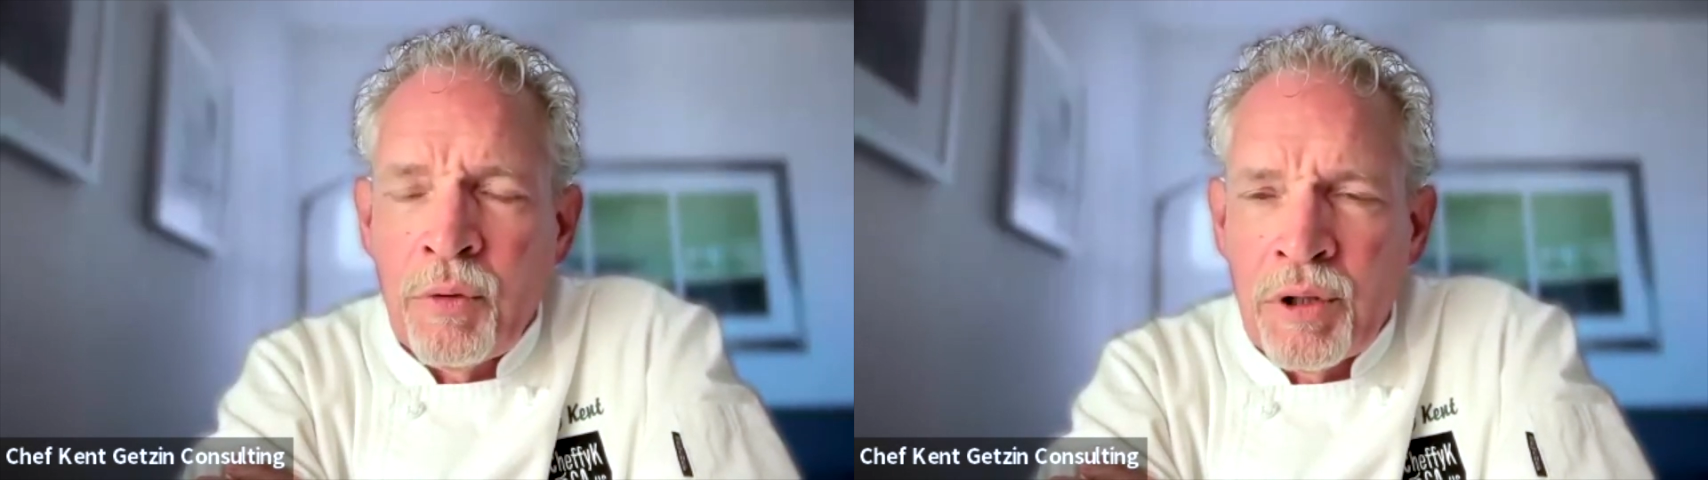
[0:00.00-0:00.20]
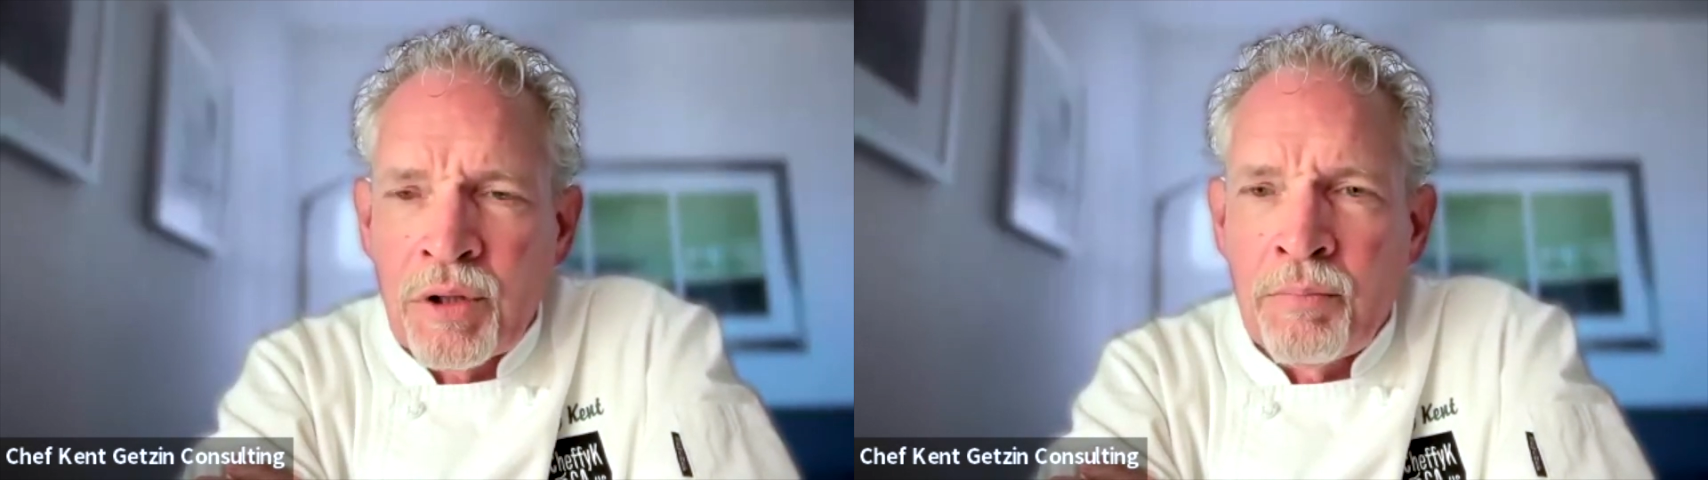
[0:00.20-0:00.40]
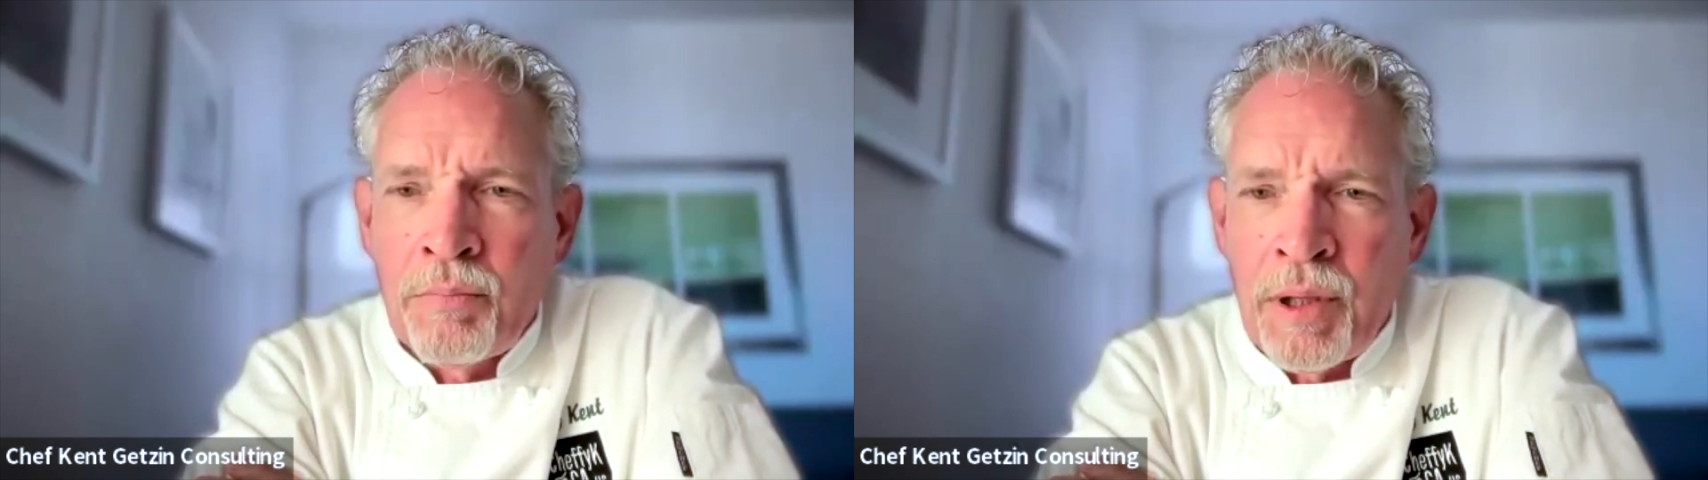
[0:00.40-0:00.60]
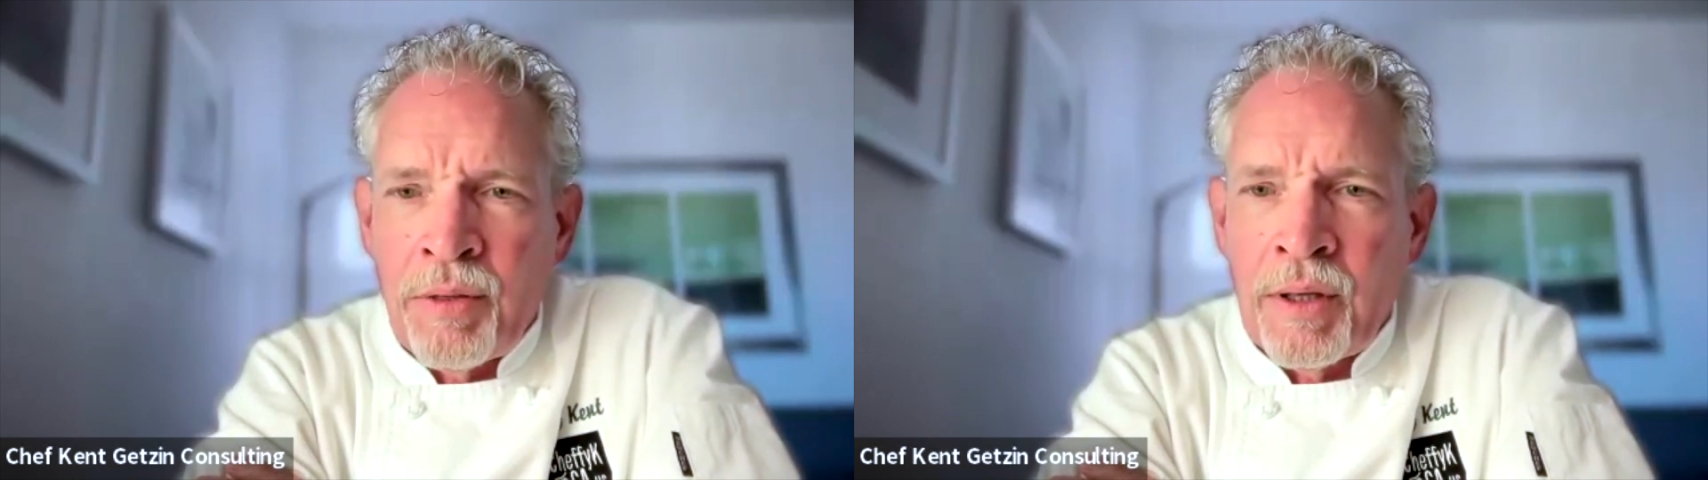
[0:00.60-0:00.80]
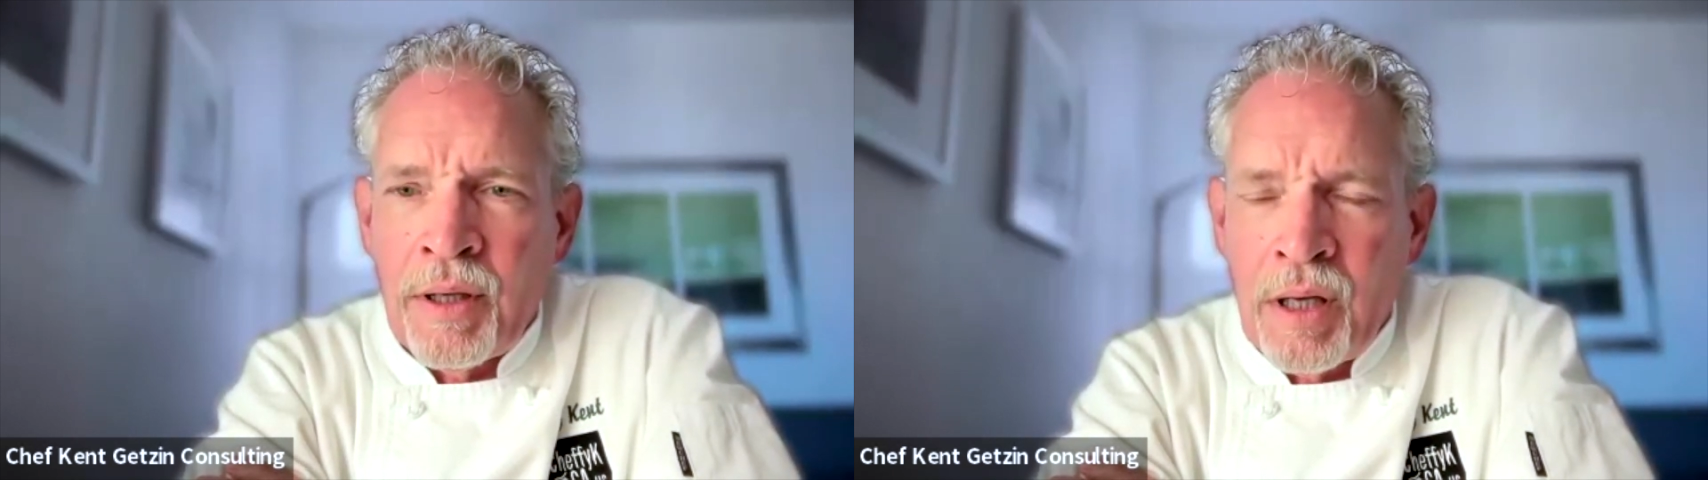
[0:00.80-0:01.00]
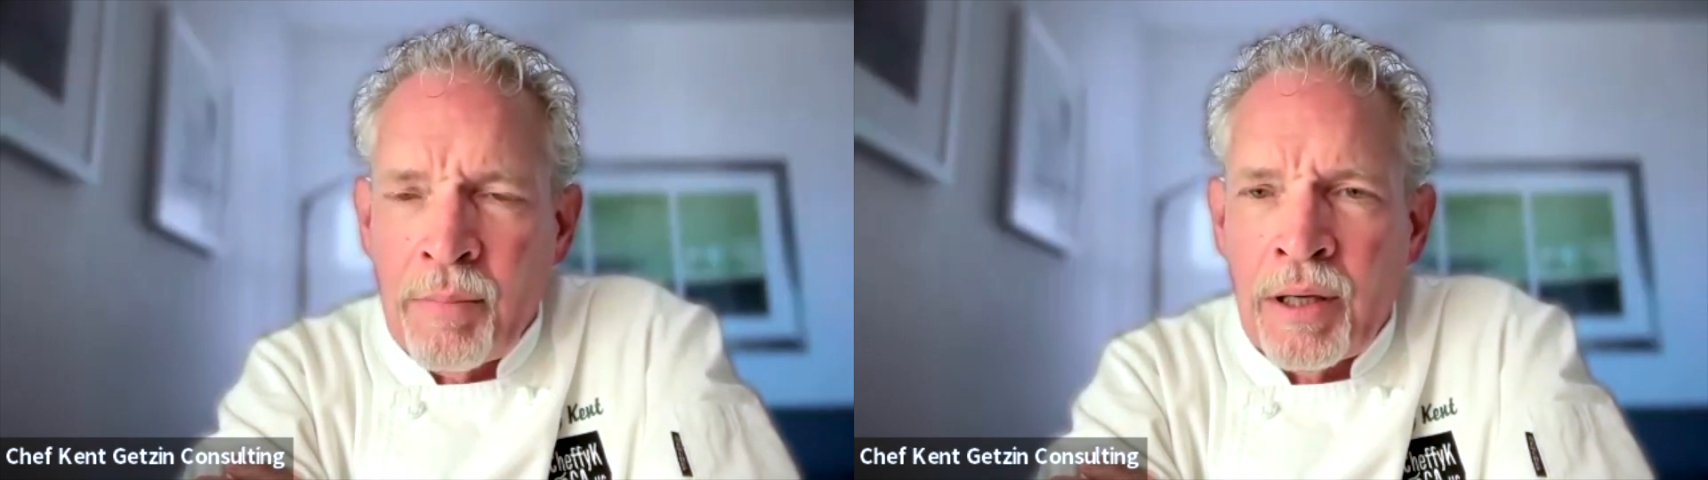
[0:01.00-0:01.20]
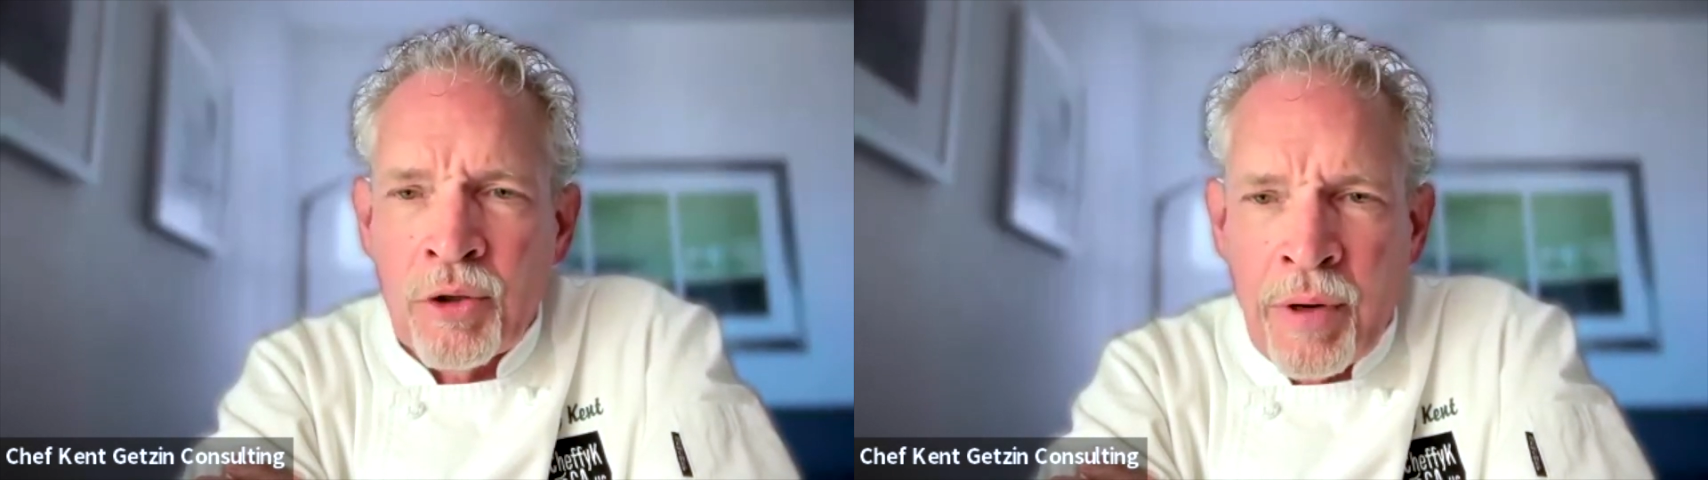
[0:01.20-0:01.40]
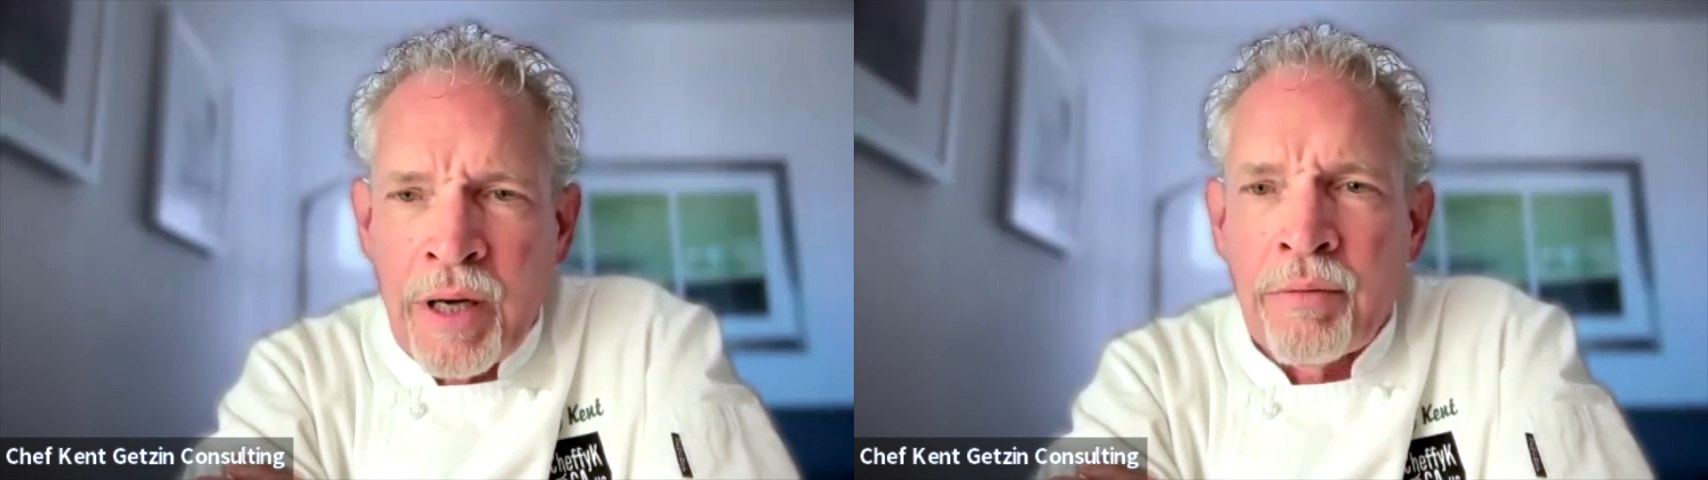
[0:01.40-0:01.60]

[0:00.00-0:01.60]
we should be thinking about a train